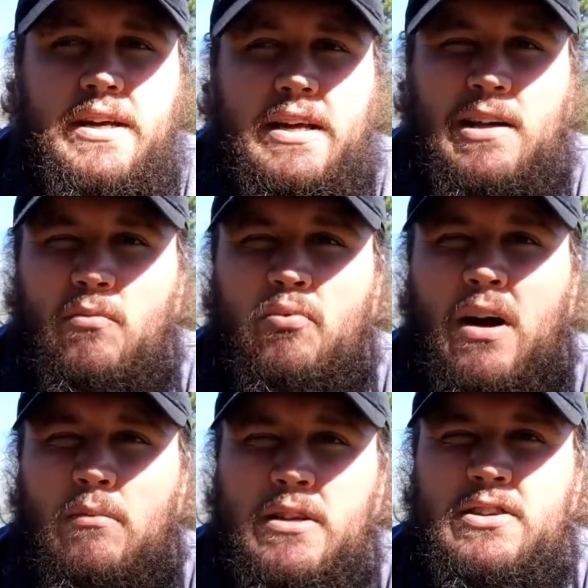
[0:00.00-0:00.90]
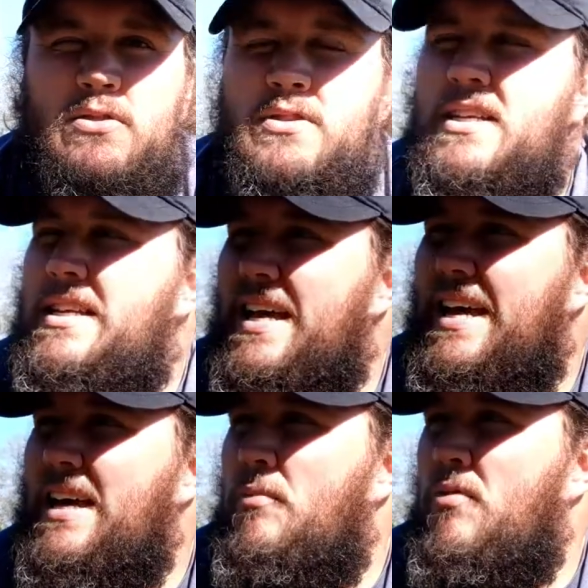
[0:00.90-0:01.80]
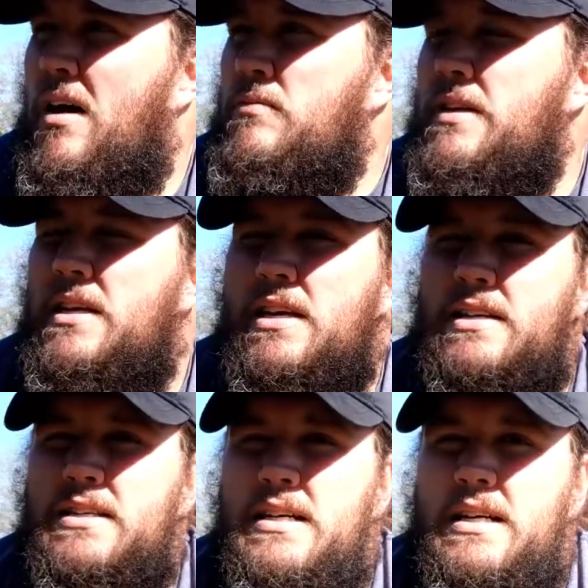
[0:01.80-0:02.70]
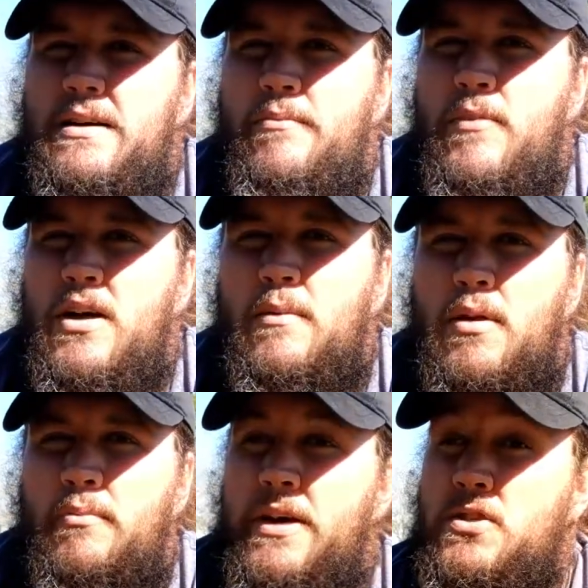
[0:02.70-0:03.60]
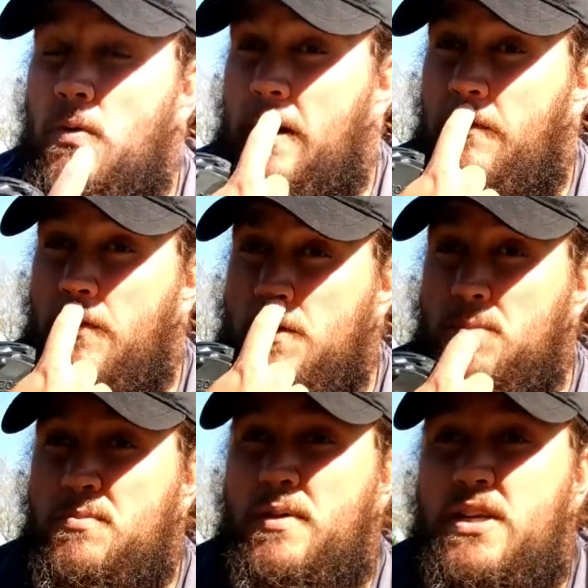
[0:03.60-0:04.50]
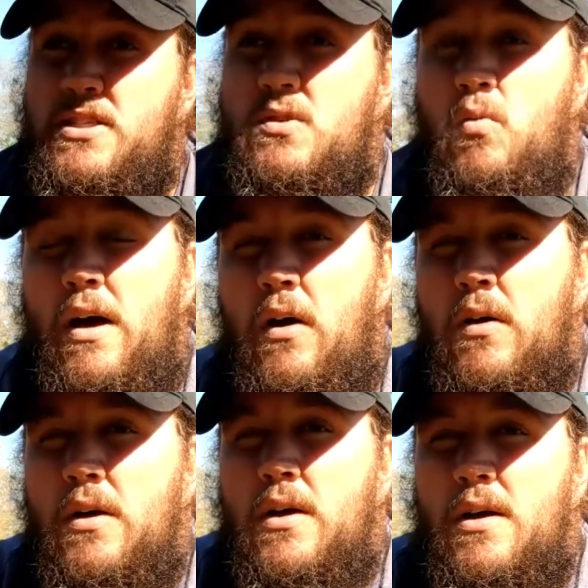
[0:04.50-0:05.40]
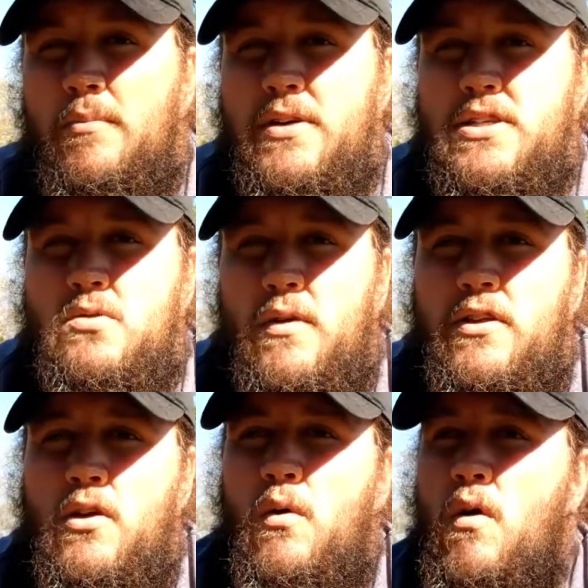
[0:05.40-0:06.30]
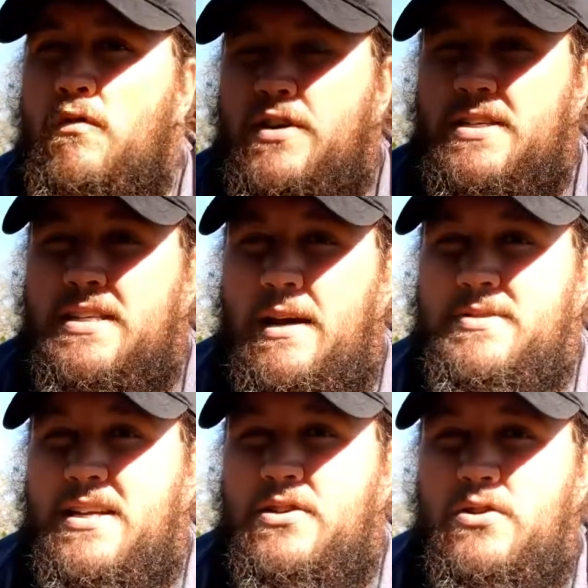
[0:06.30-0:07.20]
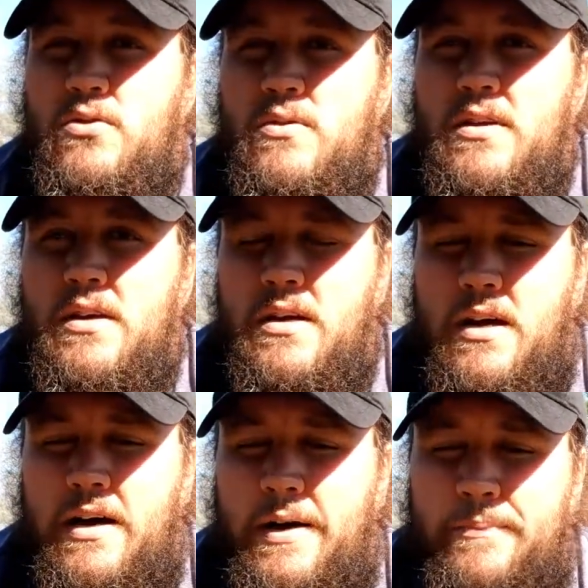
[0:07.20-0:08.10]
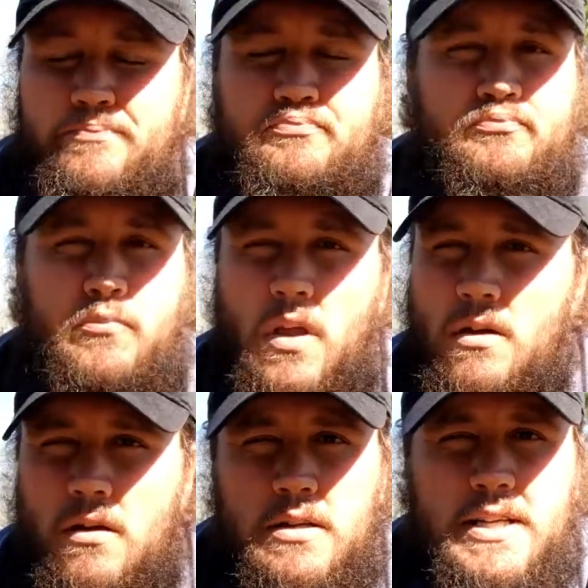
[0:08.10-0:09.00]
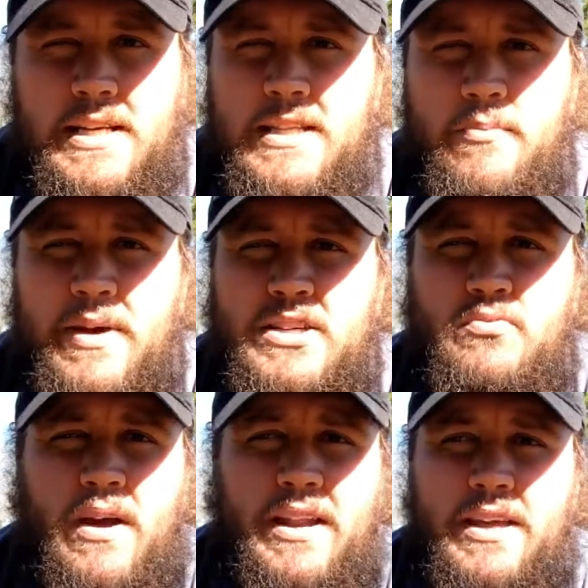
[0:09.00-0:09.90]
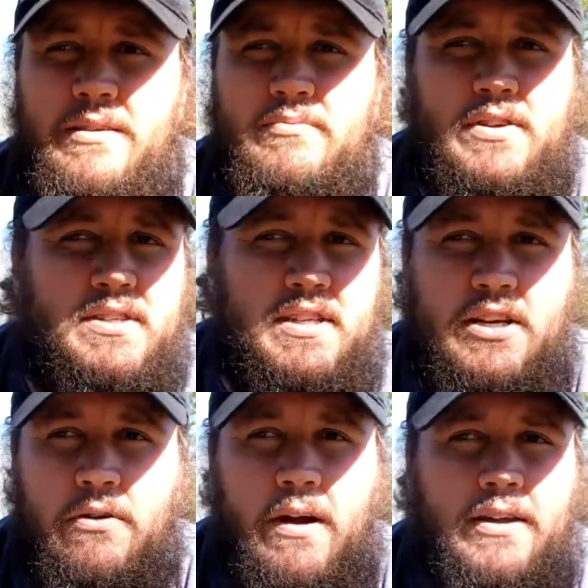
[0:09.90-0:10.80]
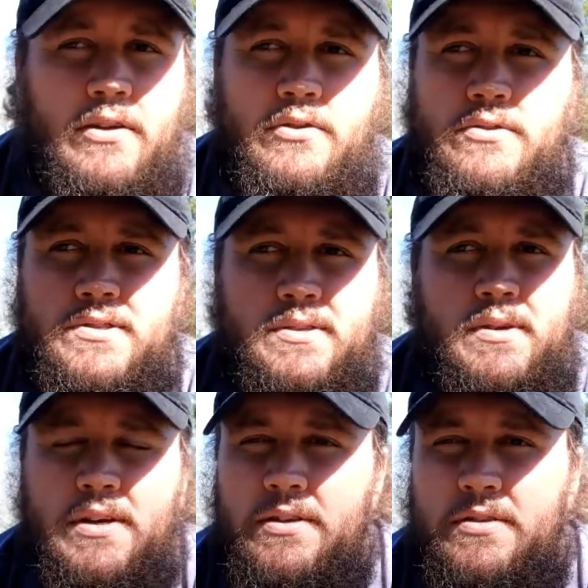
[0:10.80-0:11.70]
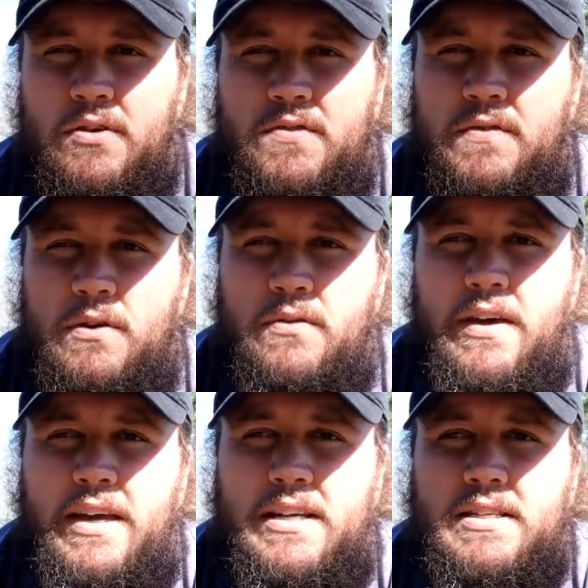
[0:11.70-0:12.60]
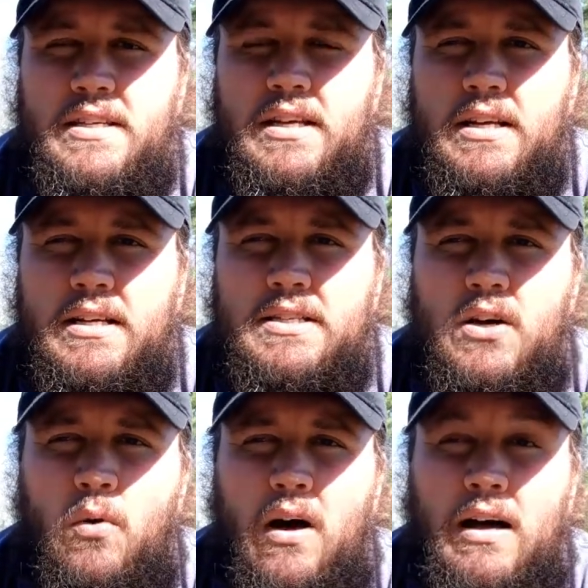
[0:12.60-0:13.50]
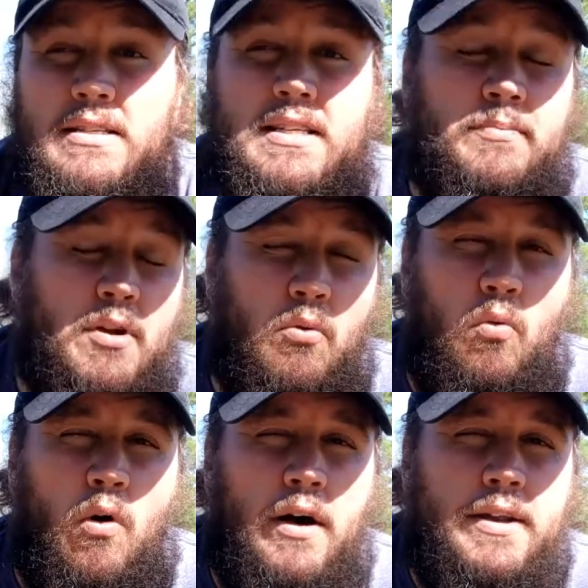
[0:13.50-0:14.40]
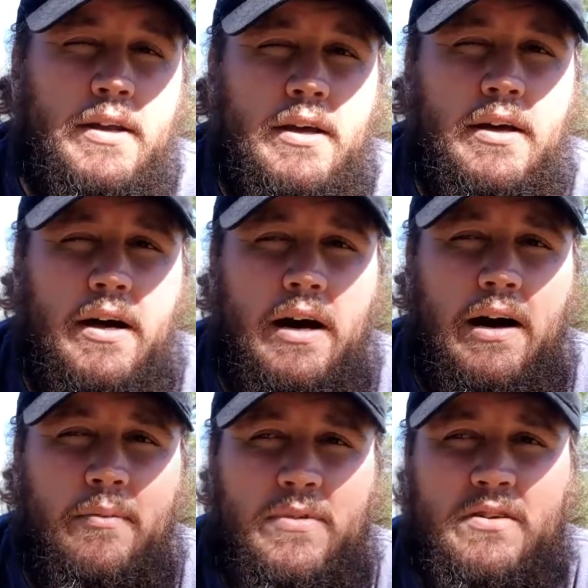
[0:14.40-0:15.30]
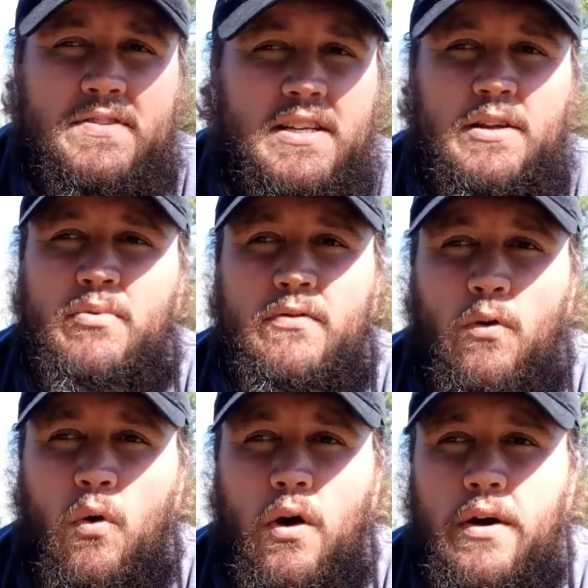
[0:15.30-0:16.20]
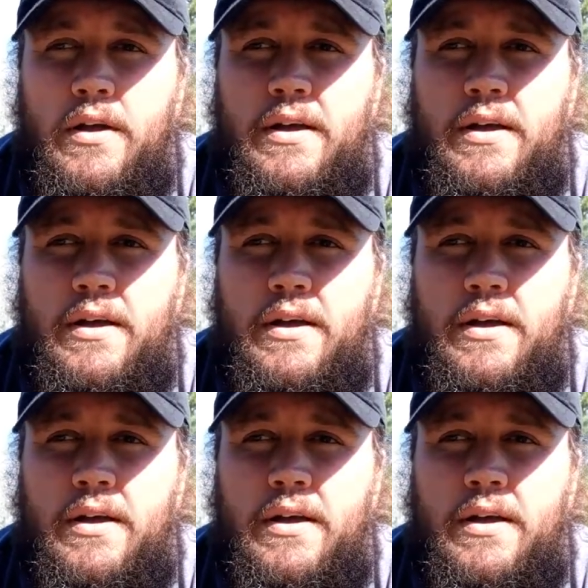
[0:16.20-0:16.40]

And I'll probably do today, I'll probably get a couple of beds ready for some spinach as well. But just wanted to go over the steps I do to get the beds ready, the cedar I use, those few things. So step number one, you've seen it before.